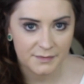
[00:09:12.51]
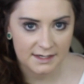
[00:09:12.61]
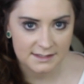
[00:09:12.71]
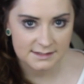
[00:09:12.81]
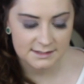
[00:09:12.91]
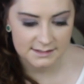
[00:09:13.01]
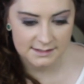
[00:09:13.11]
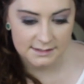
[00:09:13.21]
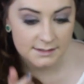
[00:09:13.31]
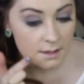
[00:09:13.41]
and it's just
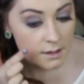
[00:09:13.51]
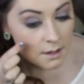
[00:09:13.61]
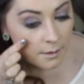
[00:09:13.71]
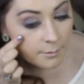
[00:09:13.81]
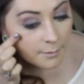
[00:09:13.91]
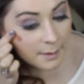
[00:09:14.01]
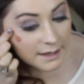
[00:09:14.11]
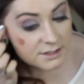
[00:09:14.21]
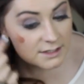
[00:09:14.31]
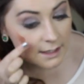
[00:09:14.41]
this
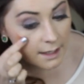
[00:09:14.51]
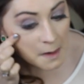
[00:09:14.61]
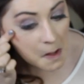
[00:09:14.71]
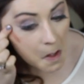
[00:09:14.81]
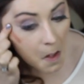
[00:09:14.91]
beigey colour.